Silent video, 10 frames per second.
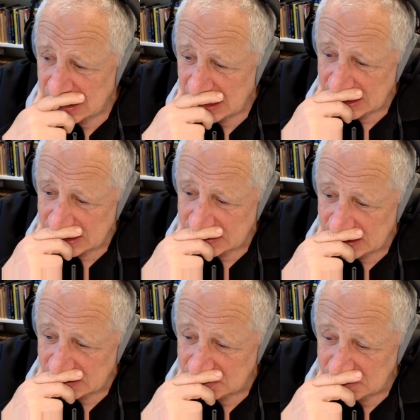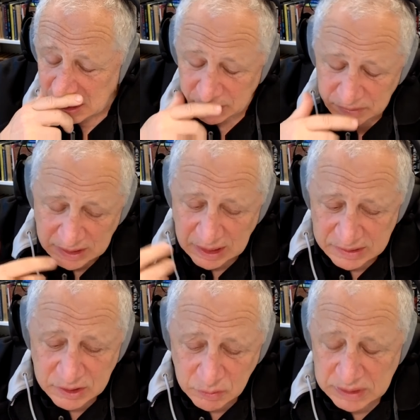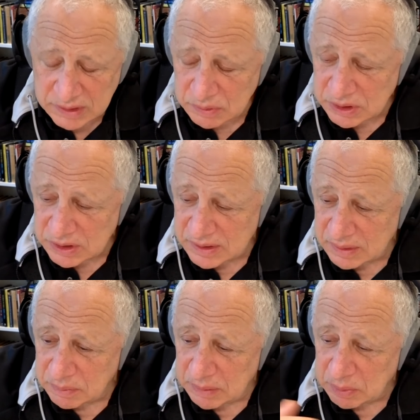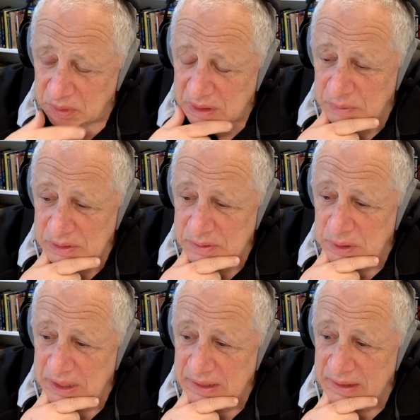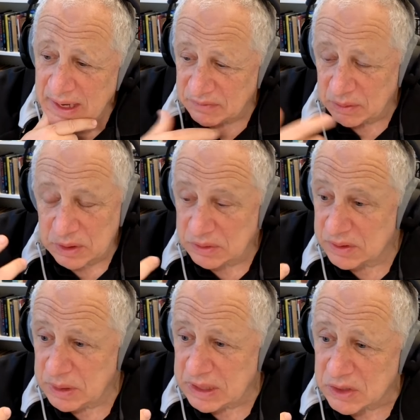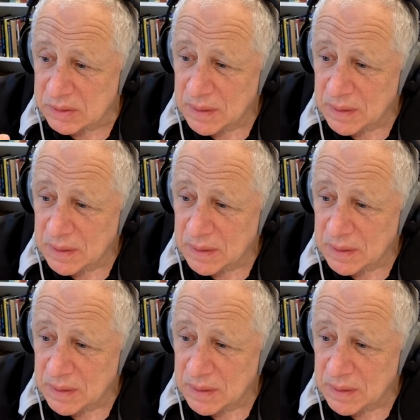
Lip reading: And that, the consequence, which is that people with the most money have the most speech.